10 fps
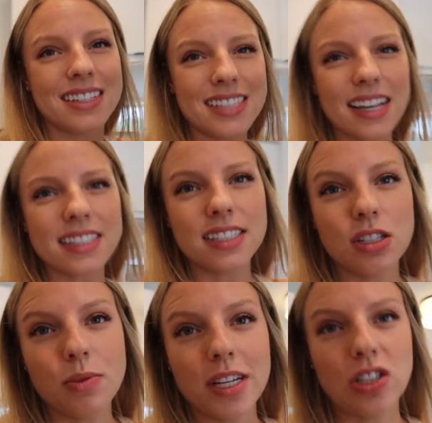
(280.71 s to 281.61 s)
The second
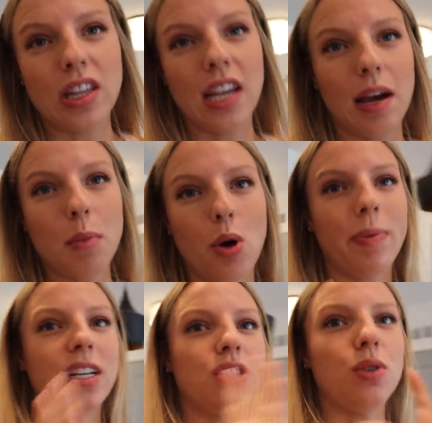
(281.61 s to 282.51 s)
situation that I'm
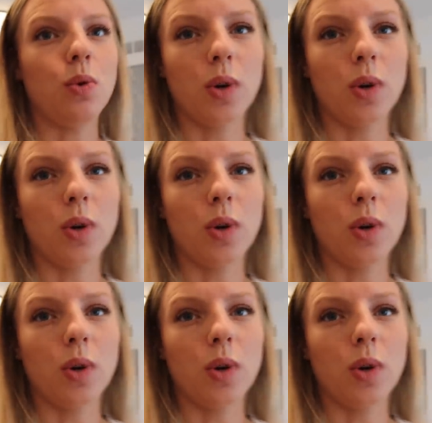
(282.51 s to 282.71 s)
hoping to